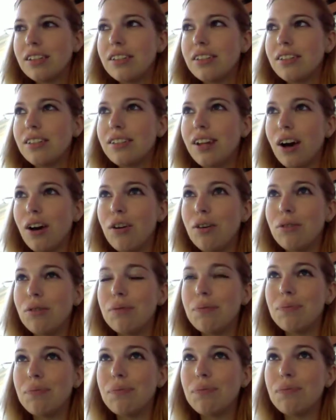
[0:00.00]

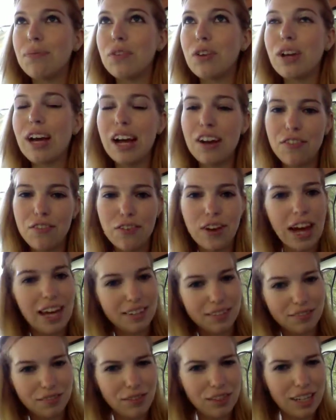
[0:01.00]
So you kind of
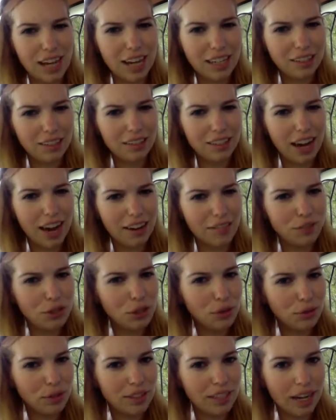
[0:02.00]
has to have
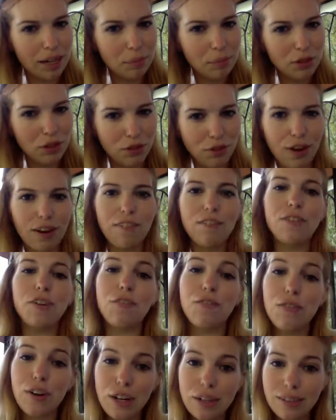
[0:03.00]
two steps. So you have to
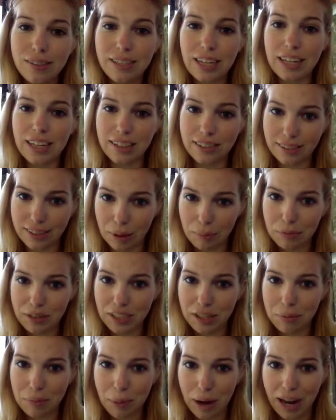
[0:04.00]
first get
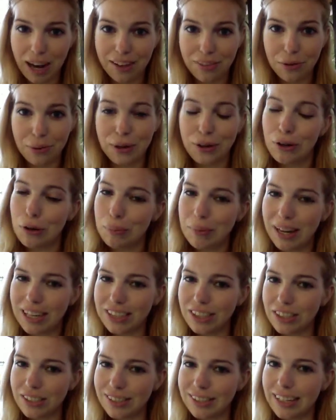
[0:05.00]
accepted by the recruitment
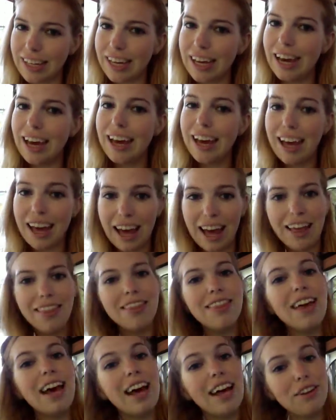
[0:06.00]
agency,
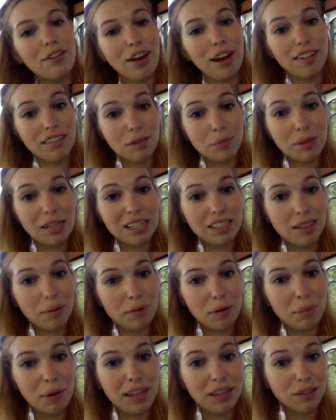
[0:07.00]
and then you have to be
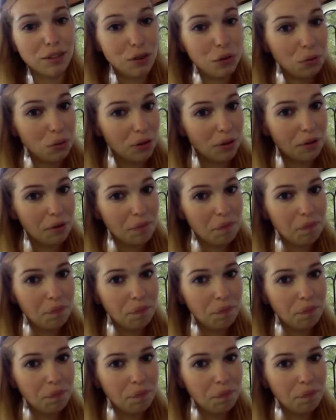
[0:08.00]
accepted by the school.